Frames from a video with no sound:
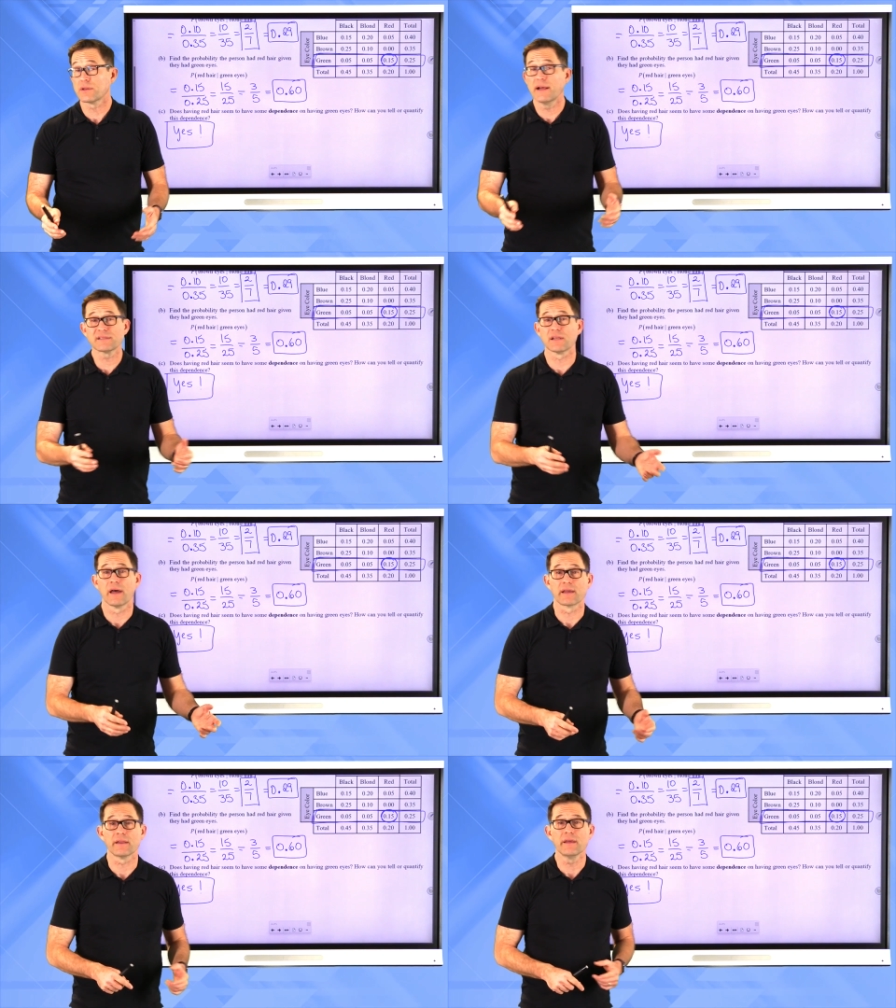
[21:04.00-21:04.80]
less
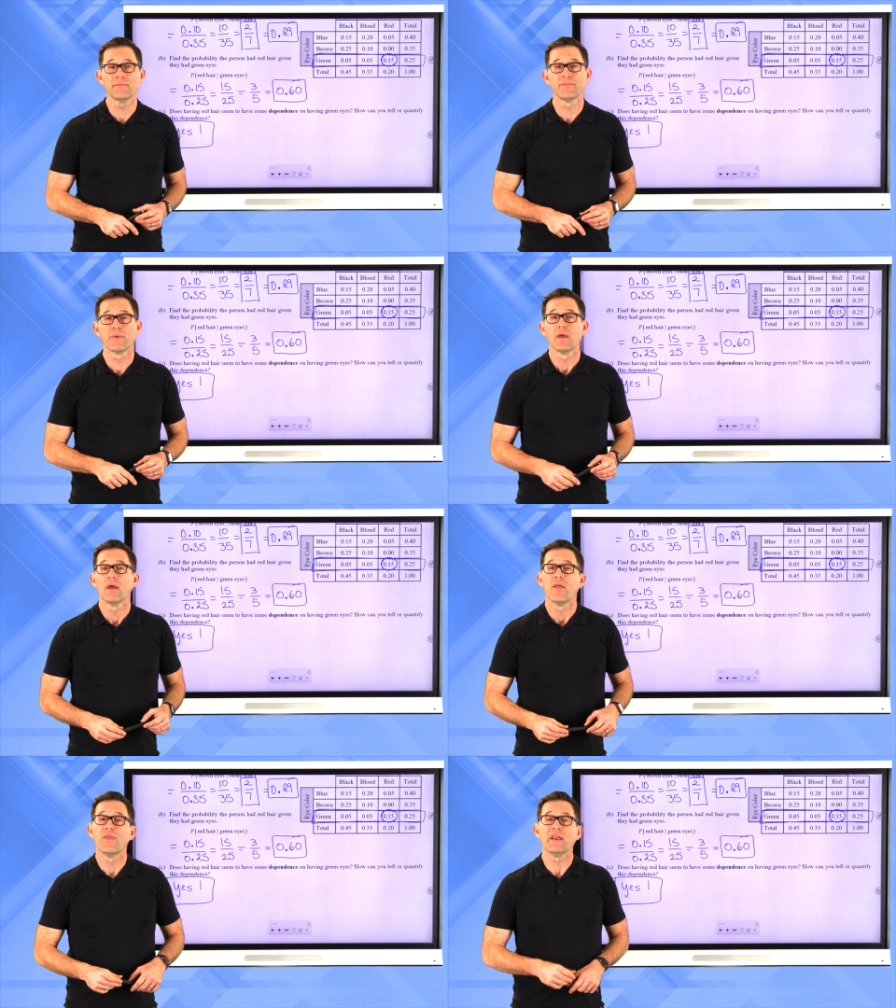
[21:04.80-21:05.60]
likely
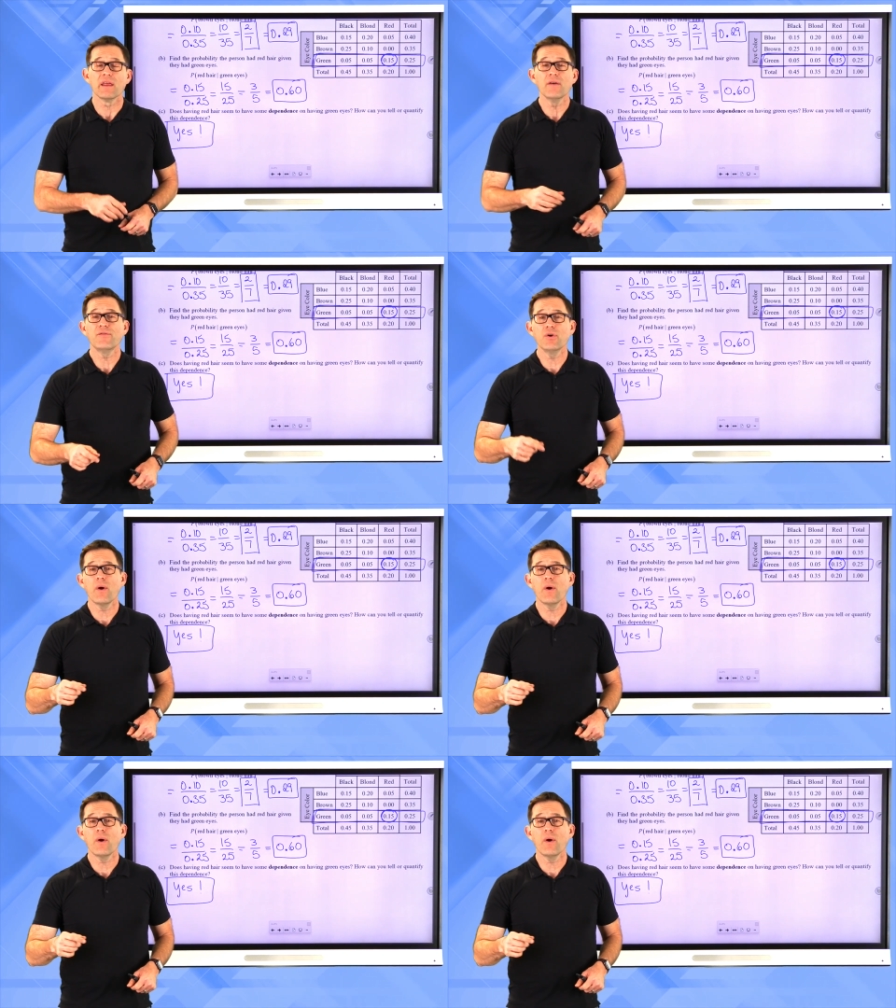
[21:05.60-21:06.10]
that if you